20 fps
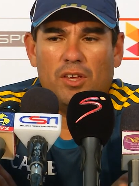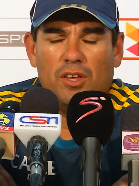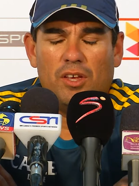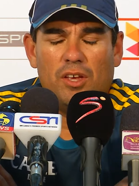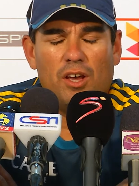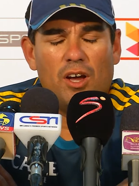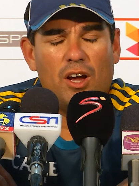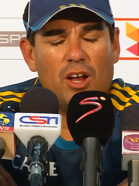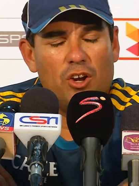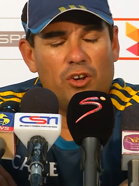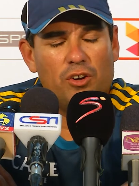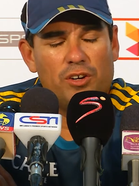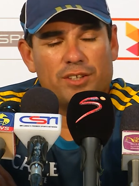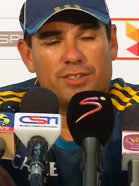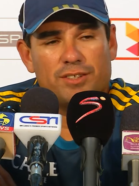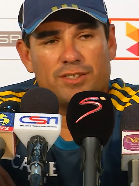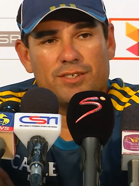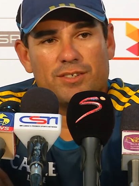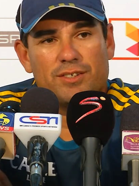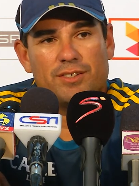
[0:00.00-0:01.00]
Yeah, look,
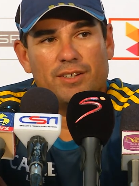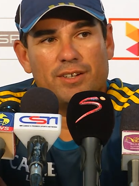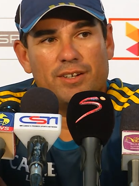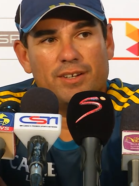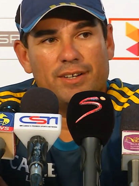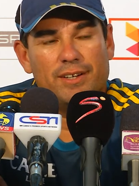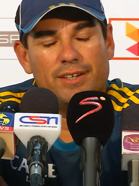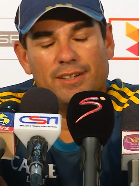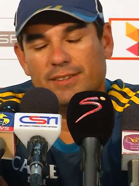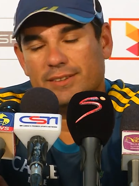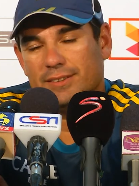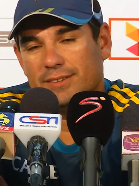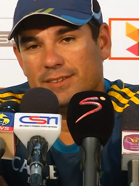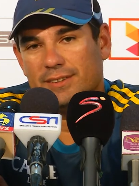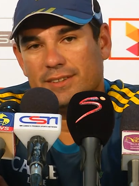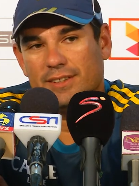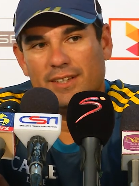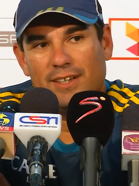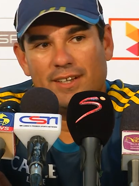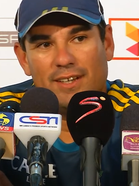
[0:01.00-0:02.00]
it's
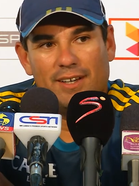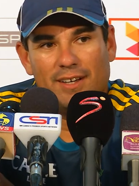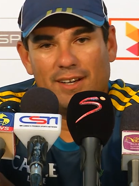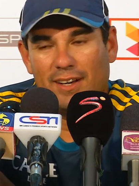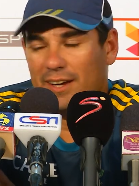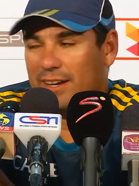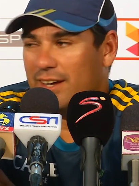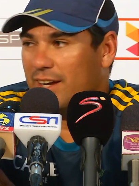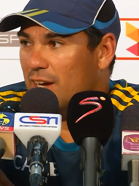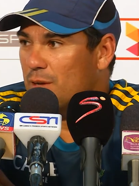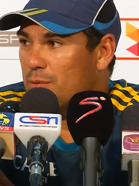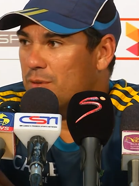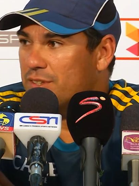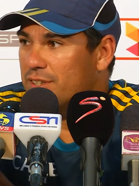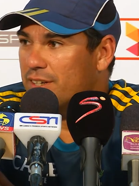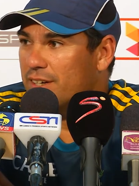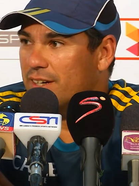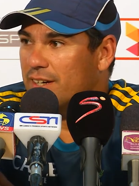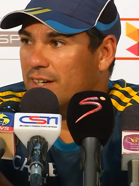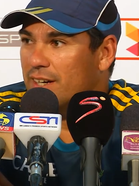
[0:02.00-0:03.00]
like we
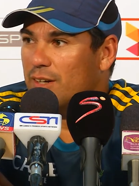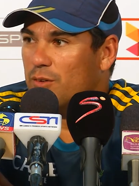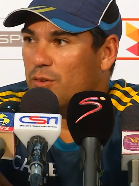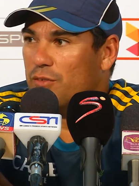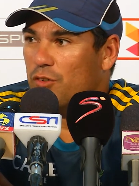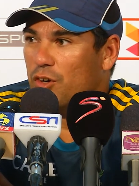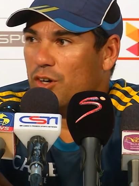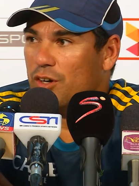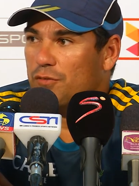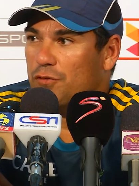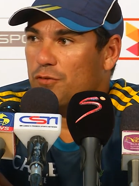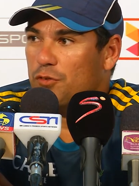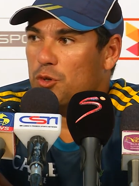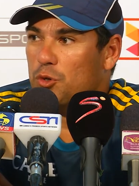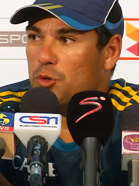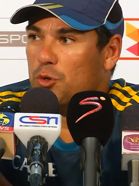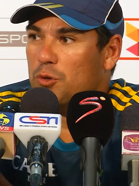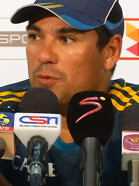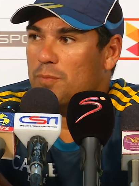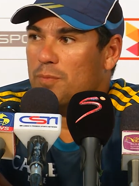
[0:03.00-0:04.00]
said earlier, we've got a
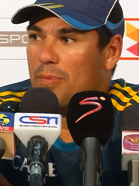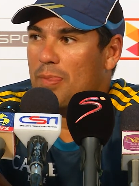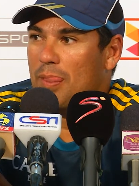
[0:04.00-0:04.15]
few